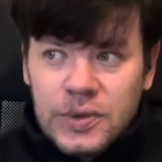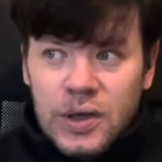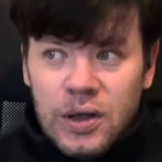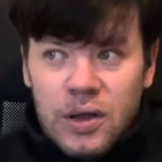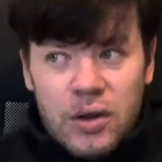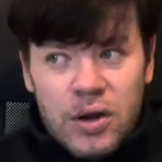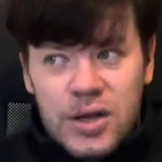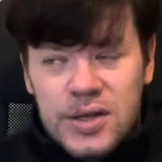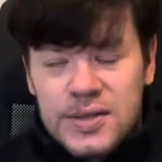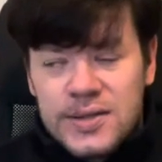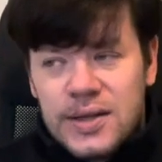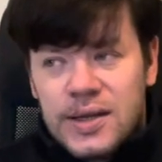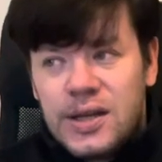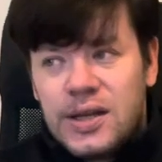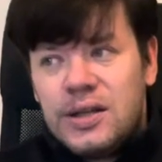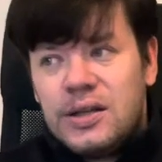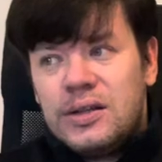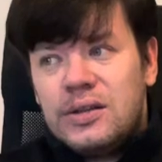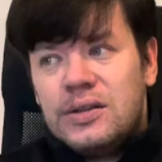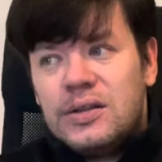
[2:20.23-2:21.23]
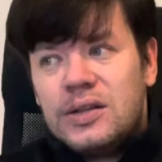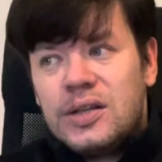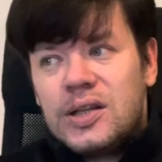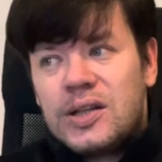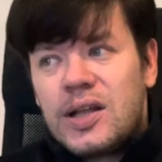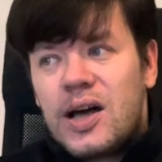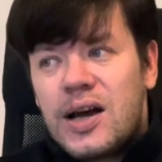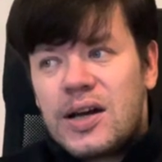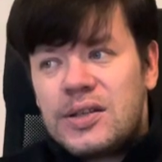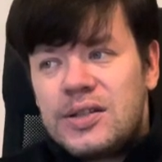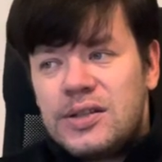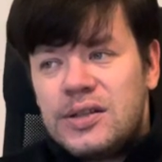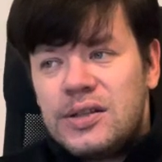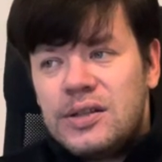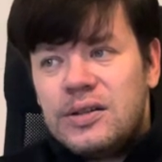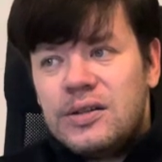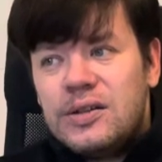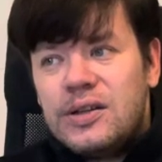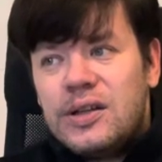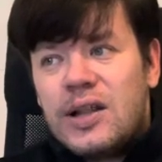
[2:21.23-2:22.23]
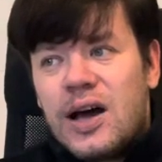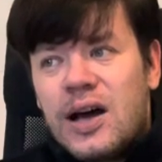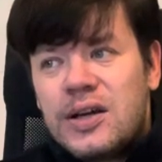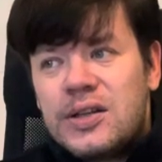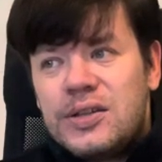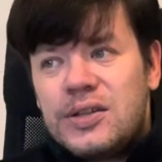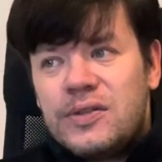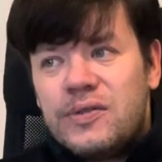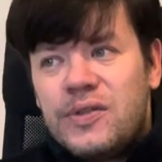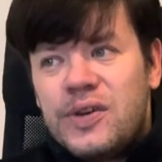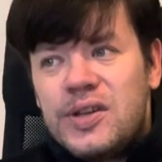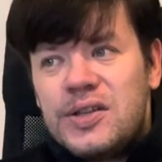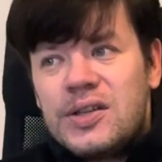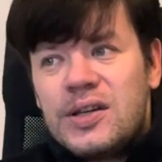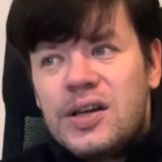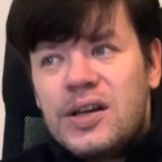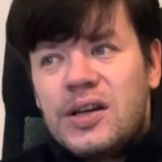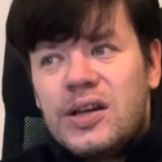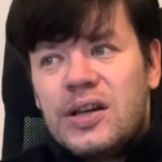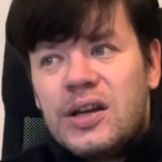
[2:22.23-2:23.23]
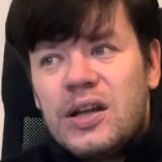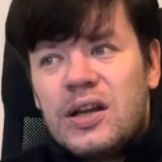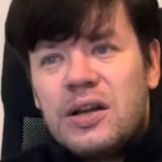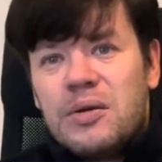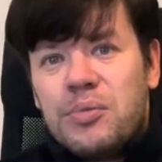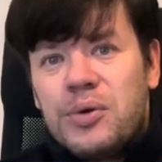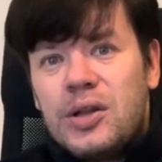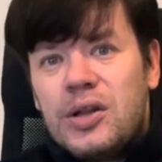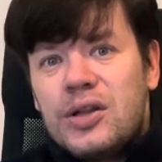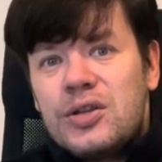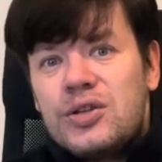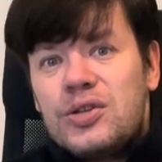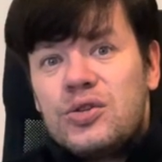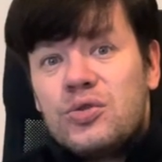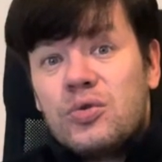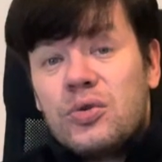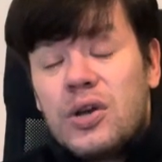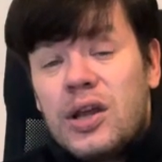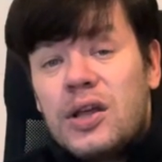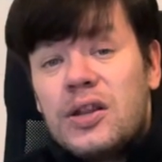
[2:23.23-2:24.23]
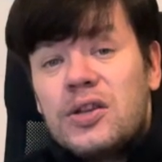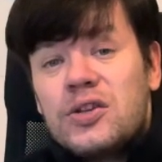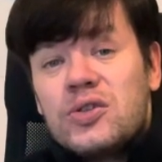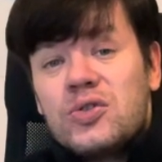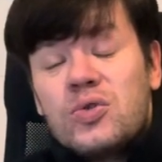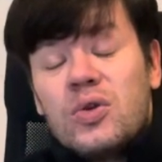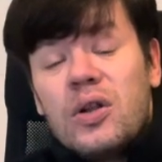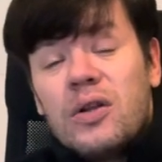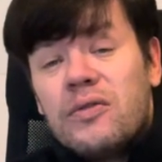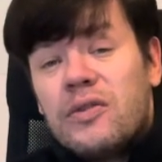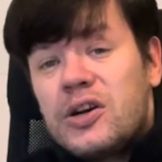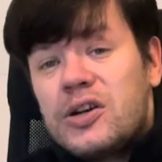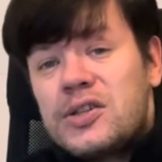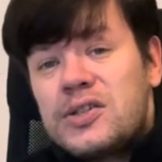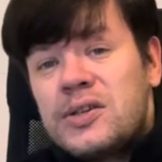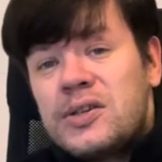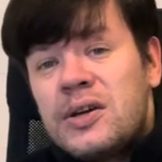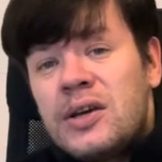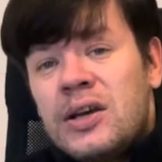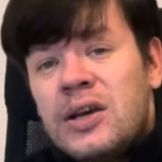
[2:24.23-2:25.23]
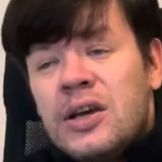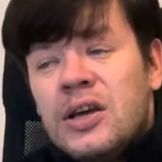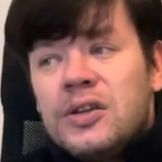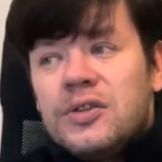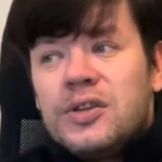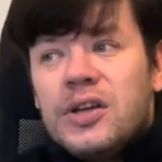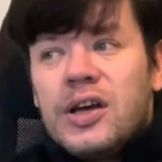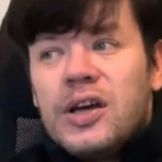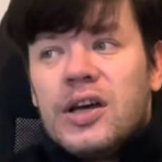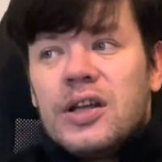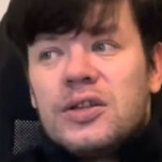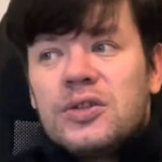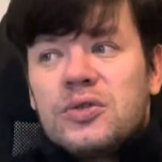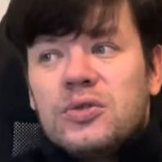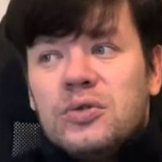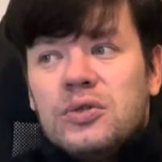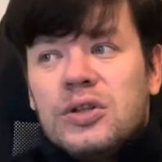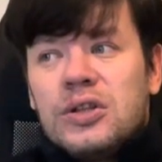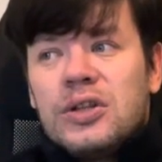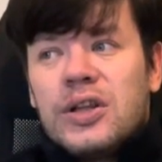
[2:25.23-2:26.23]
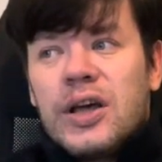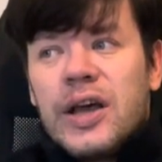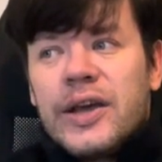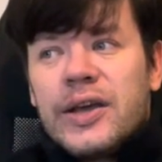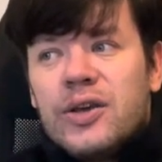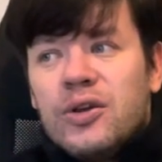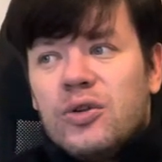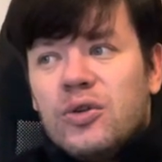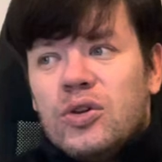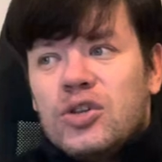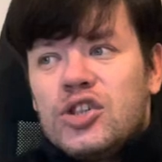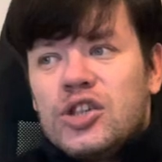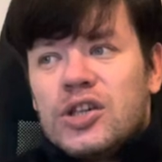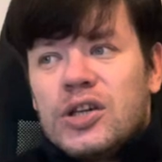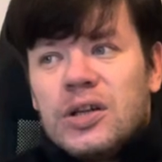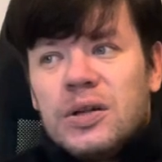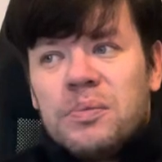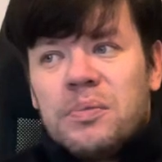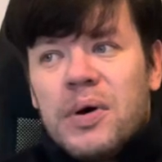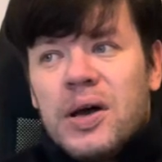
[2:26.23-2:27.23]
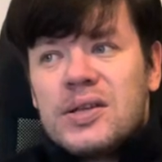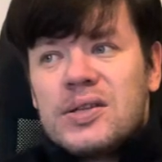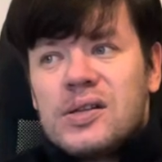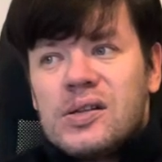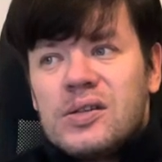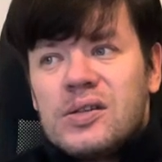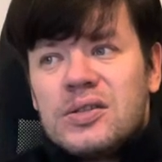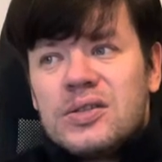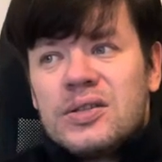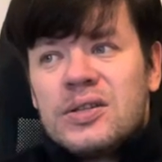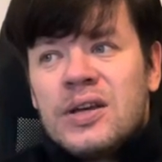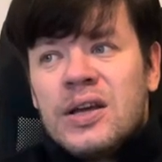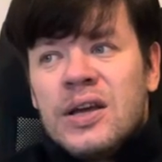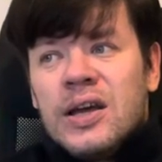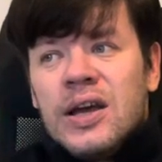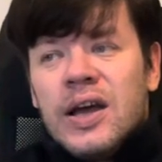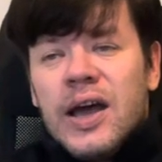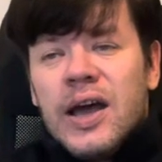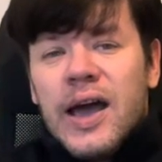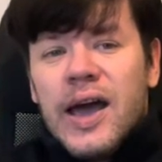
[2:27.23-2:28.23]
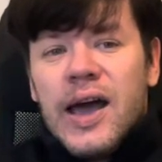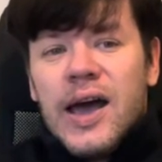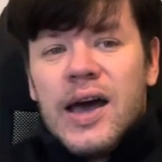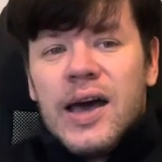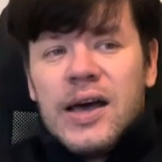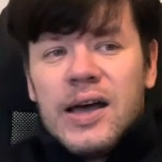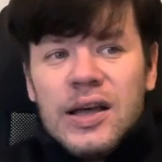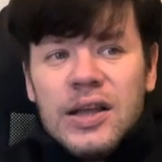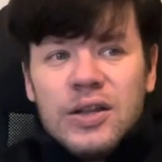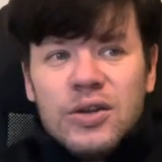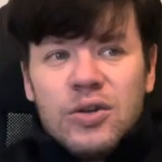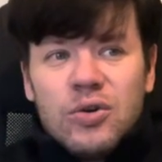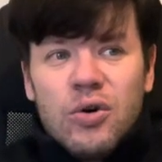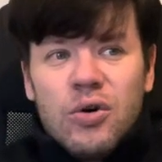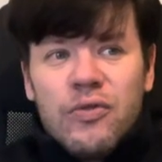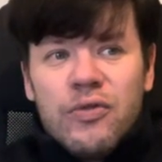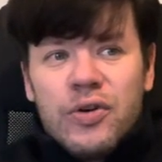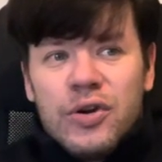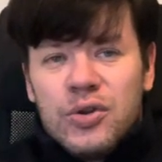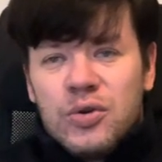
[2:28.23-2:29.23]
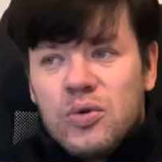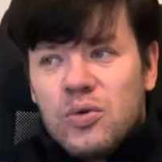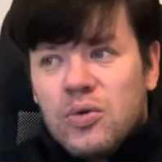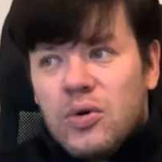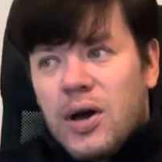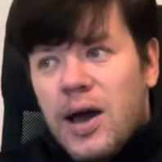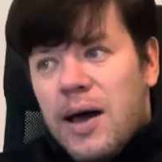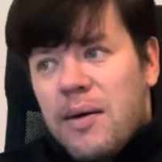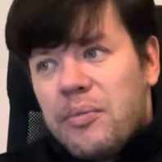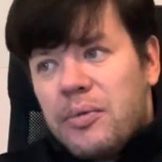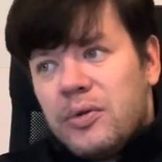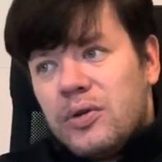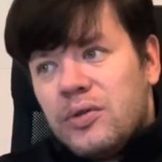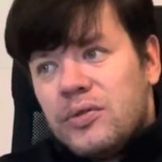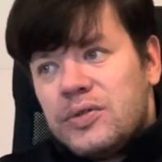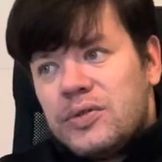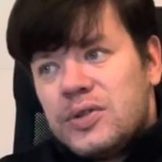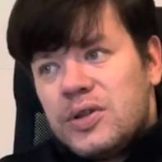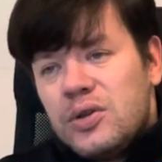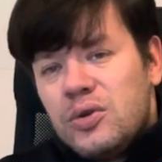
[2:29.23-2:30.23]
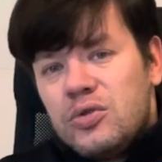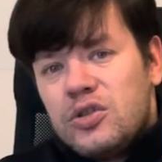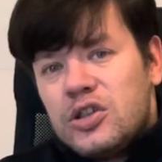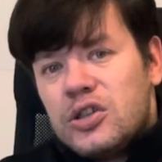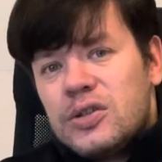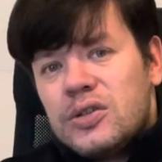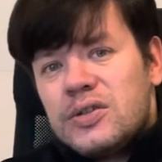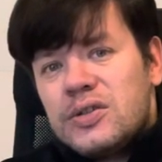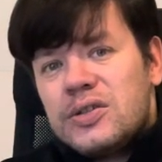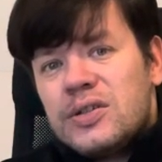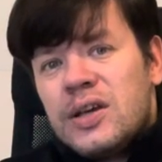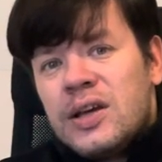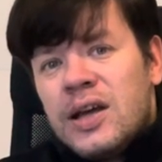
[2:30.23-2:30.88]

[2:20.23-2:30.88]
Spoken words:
reasoning, deductive reasoning, and ability to create the solvers that could take your logical puzzles and offer you a couple of solutions.